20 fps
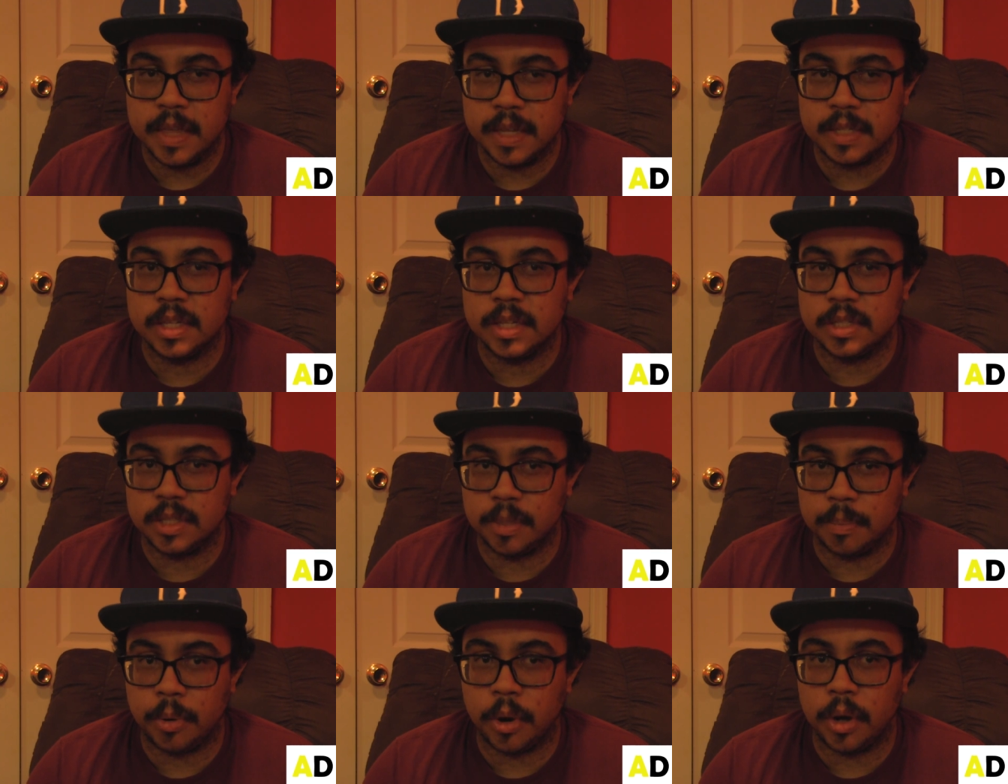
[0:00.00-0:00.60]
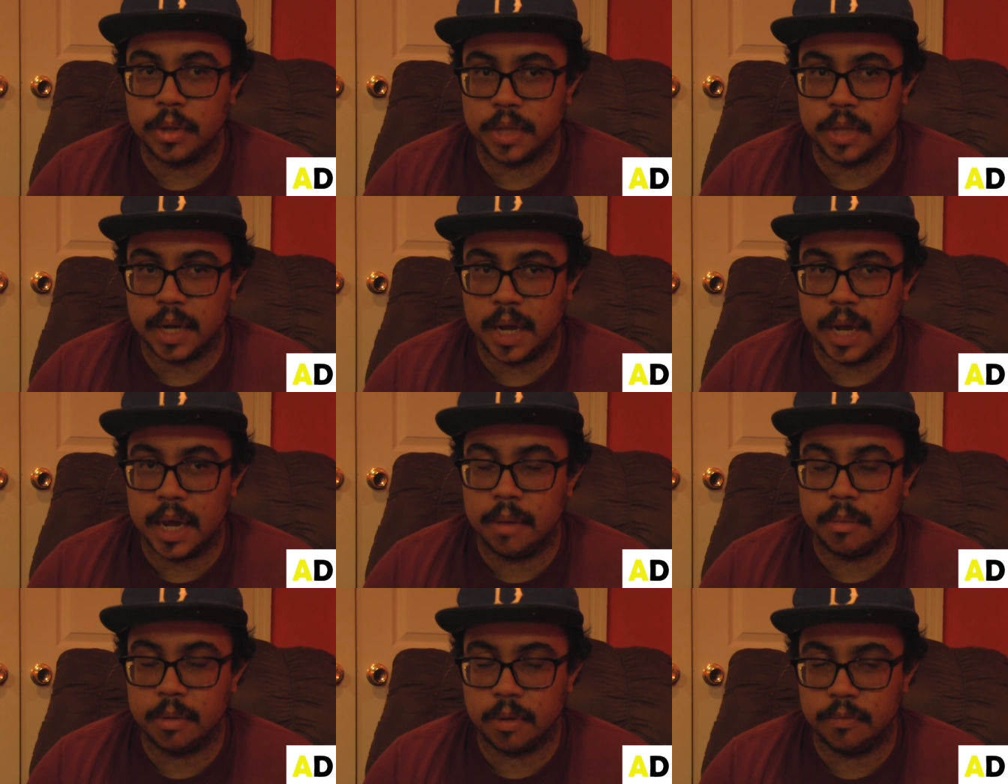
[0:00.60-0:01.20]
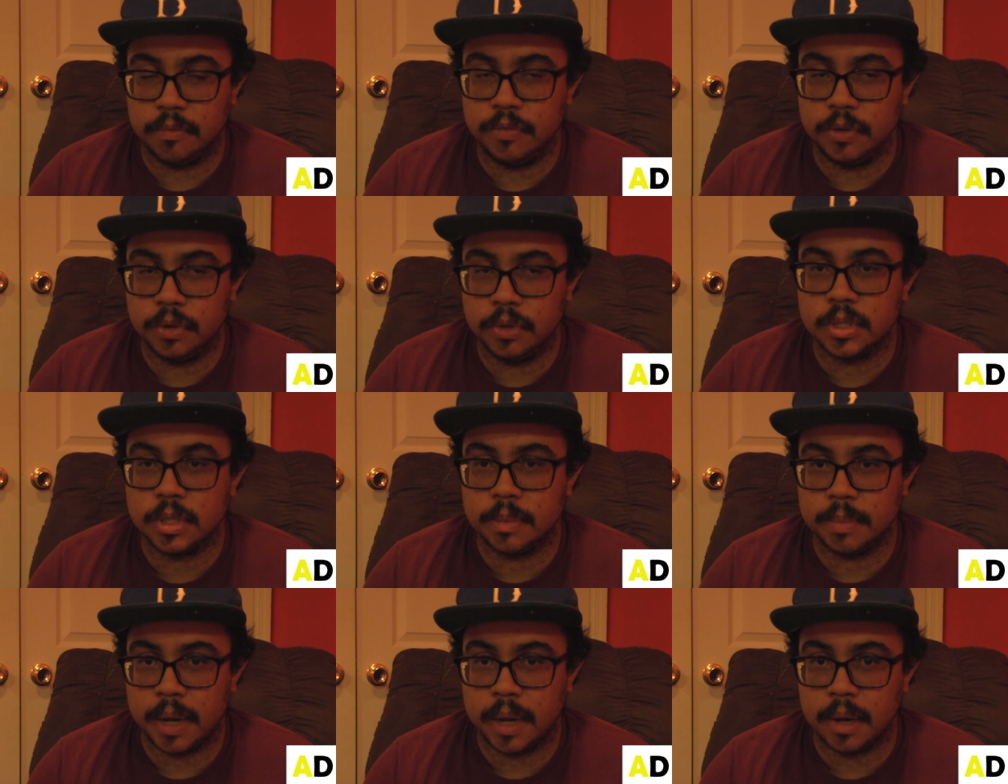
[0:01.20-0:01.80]
This is the part that I am
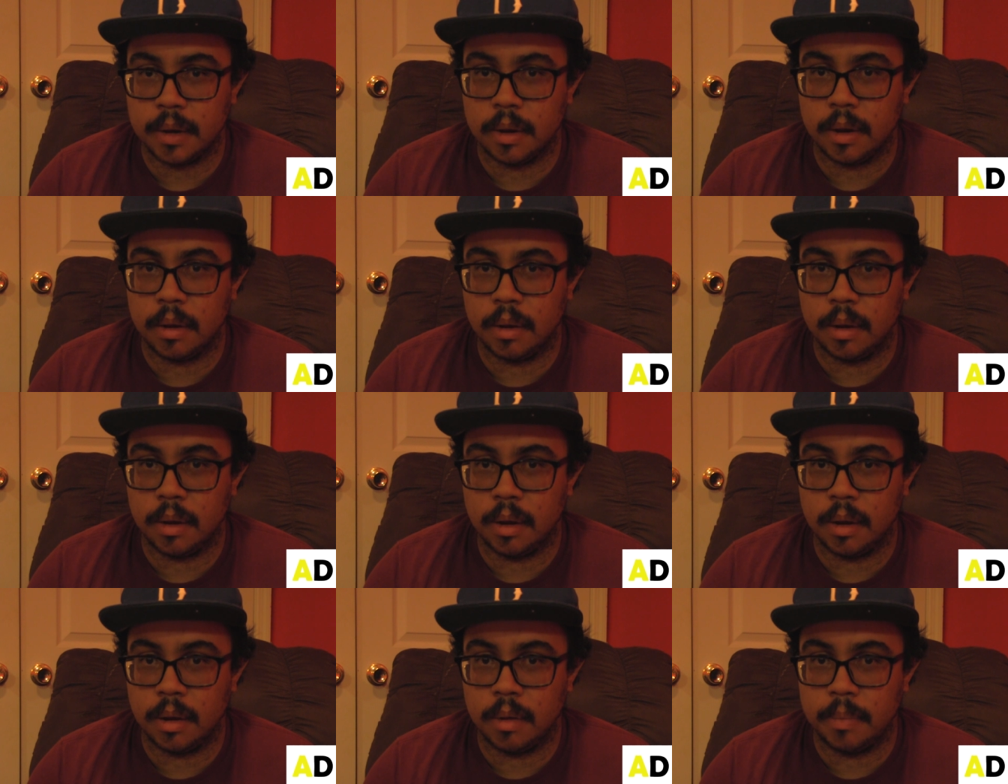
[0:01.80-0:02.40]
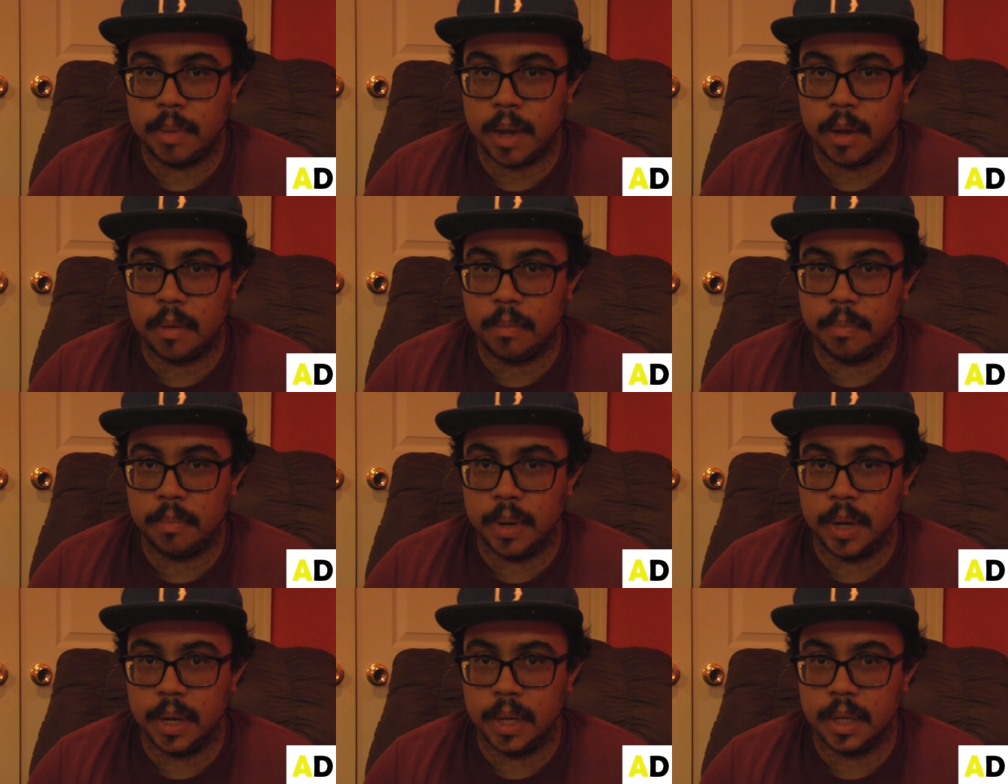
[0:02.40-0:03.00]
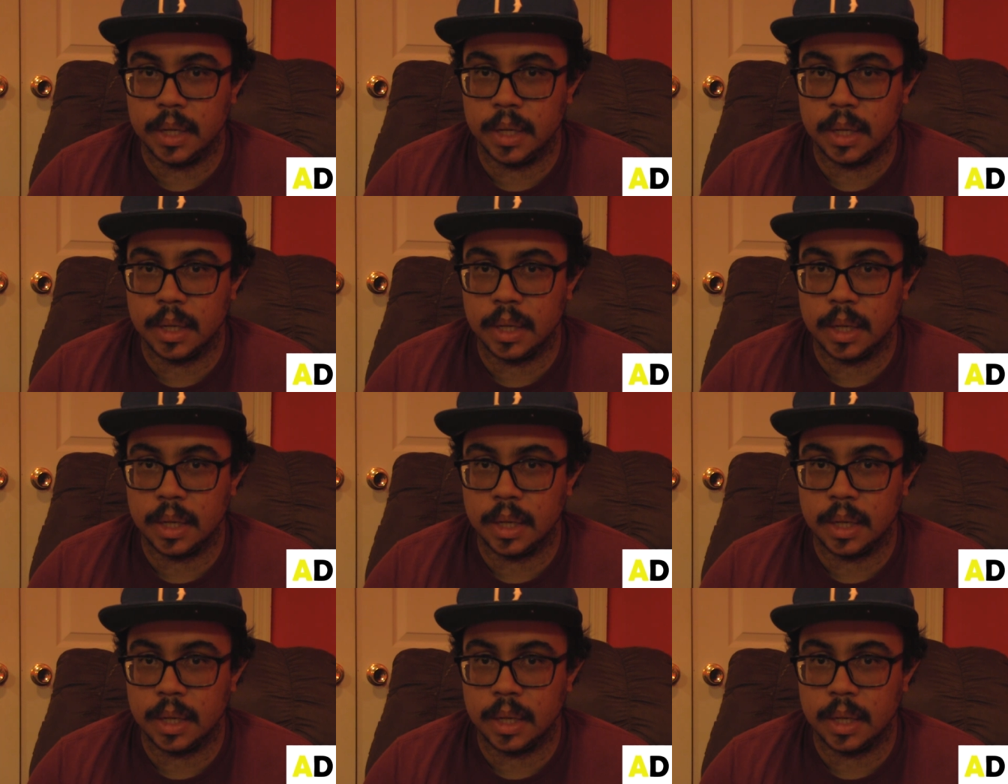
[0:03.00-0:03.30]
confused about, but